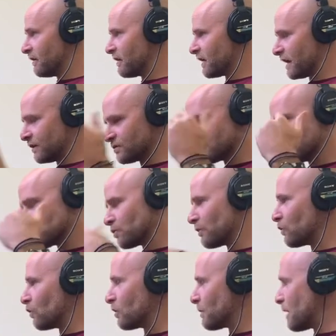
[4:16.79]
And it was just
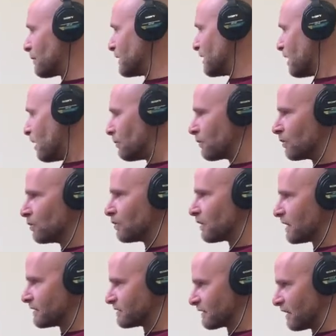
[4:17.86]
all about being humble
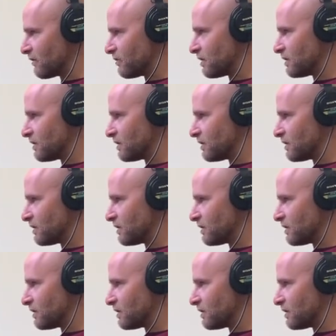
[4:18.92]
and together.